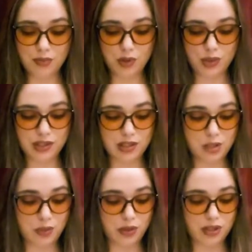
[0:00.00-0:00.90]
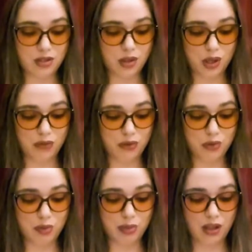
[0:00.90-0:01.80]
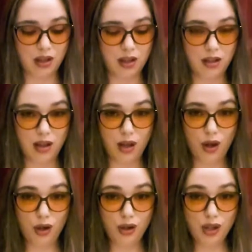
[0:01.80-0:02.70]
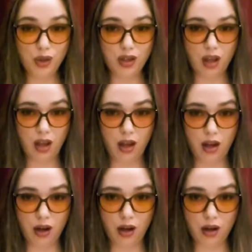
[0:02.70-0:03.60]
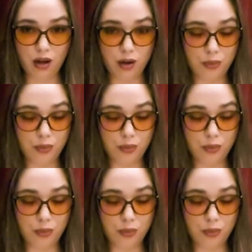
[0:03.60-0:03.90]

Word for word: was the spirit's sorrowful reply. Look here.